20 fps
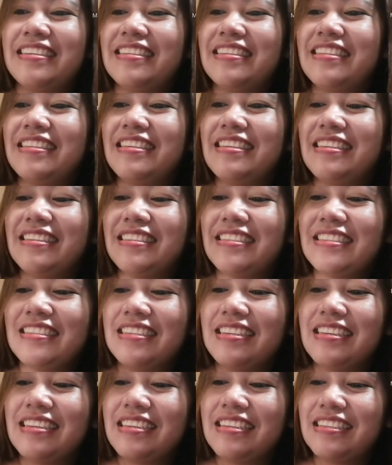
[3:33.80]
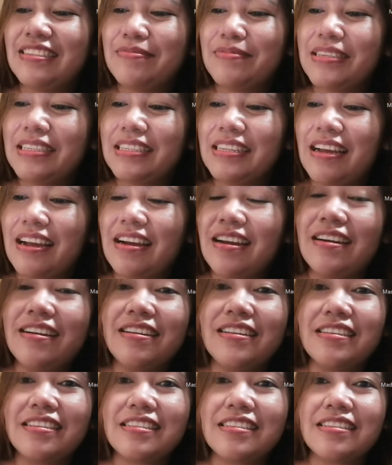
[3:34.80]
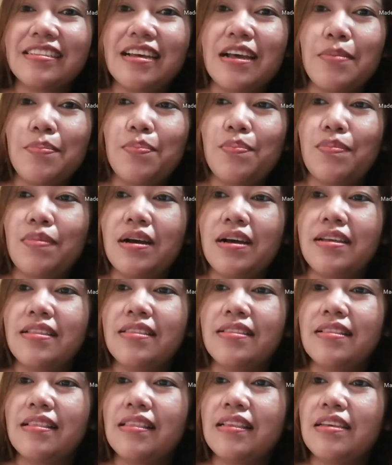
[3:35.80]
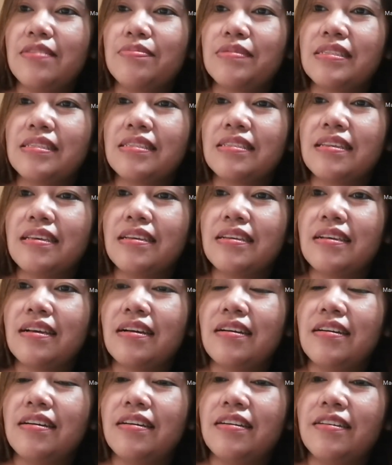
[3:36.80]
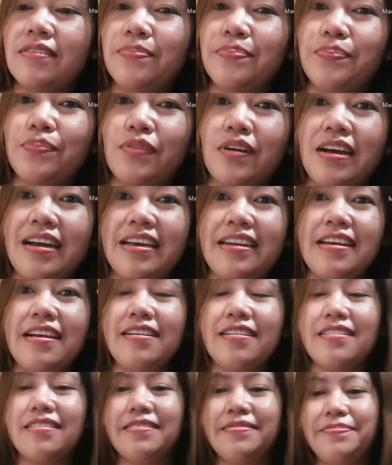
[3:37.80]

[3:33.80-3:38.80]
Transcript: This is Miss Ara's matte lipstick product.